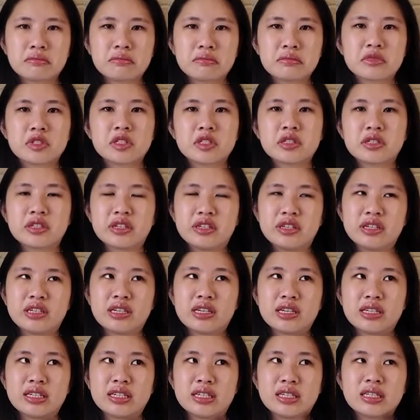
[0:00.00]
so you
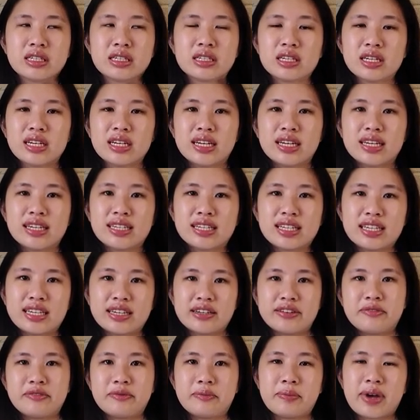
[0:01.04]
can
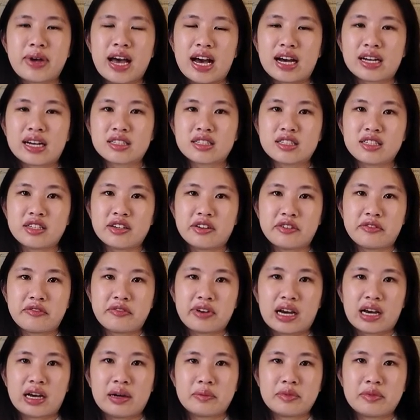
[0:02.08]
give back to your
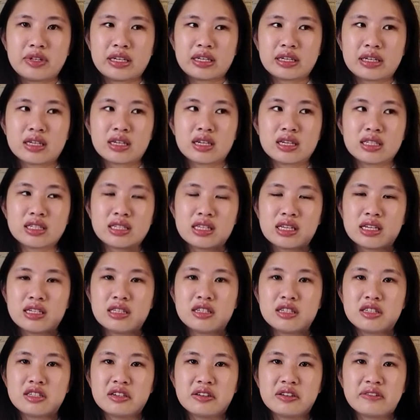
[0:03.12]
family because they
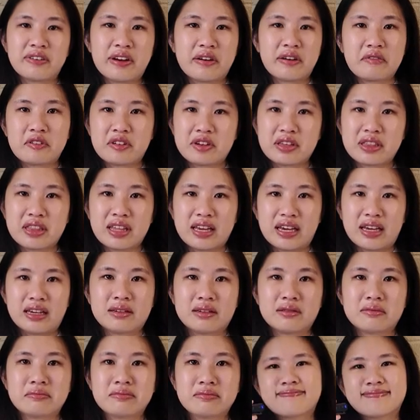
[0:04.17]
deserve everything.
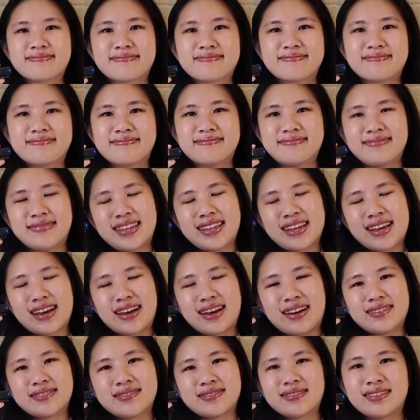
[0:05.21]
Yeah,
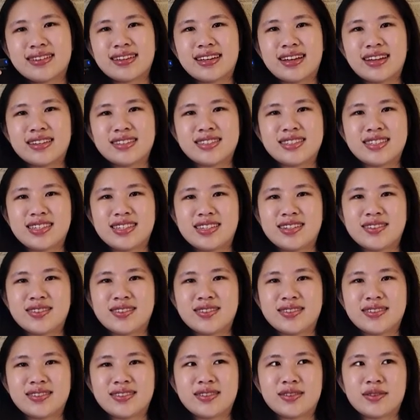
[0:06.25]
I'll see you
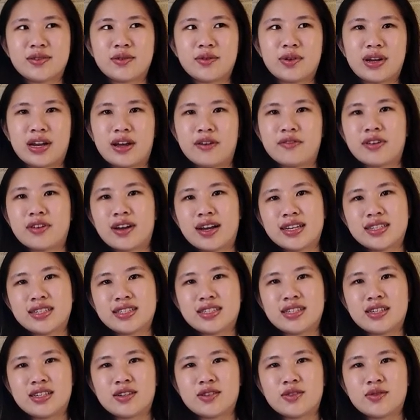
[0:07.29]
whenever I
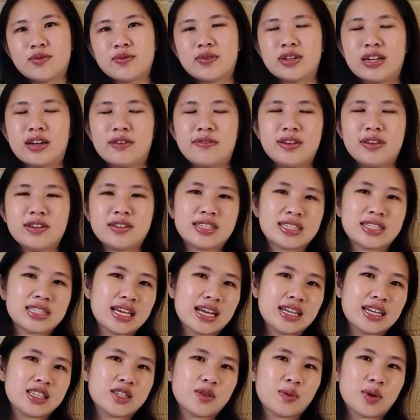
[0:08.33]
see you. Whenever you
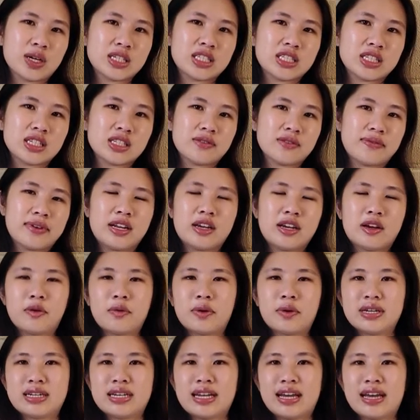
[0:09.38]
decide to watch this video
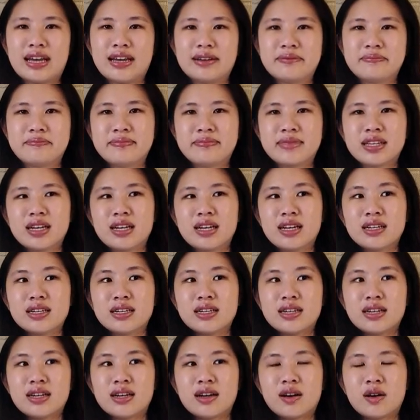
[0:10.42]
one day,
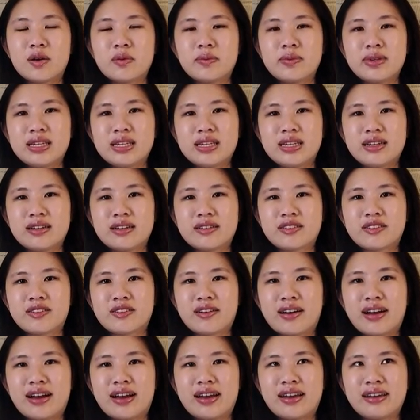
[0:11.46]
I'll be here
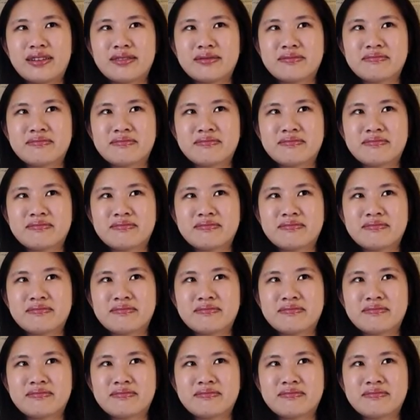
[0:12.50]
crying,